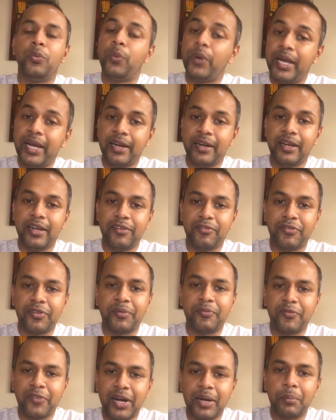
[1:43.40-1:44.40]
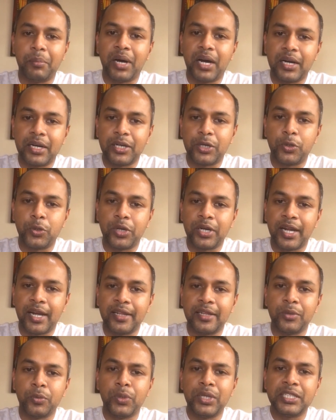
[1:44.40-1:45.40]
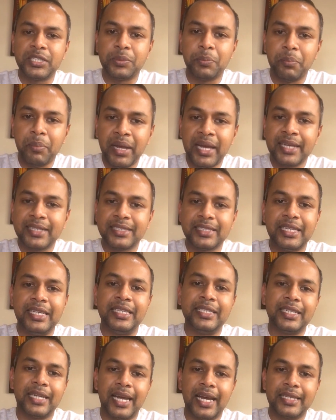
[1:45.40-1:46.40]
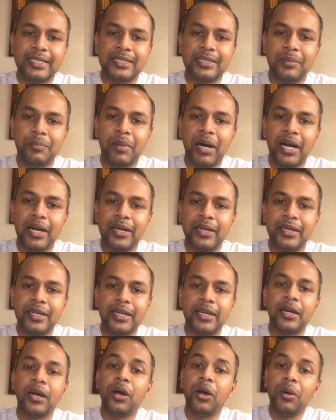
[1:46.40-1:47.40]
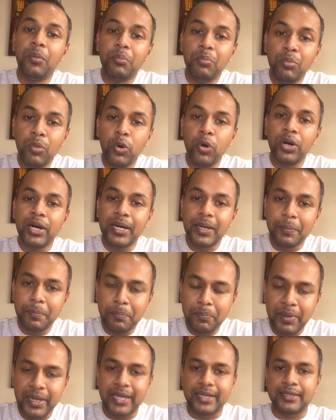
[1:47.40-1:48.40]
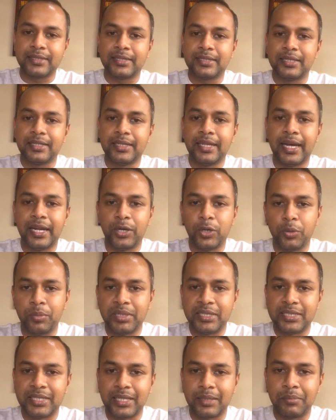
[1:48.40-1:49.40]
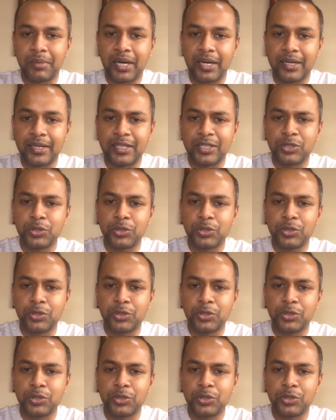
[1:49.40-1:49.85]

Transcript: vary from one market to another, which makes international marketing more complex than domestic marketing.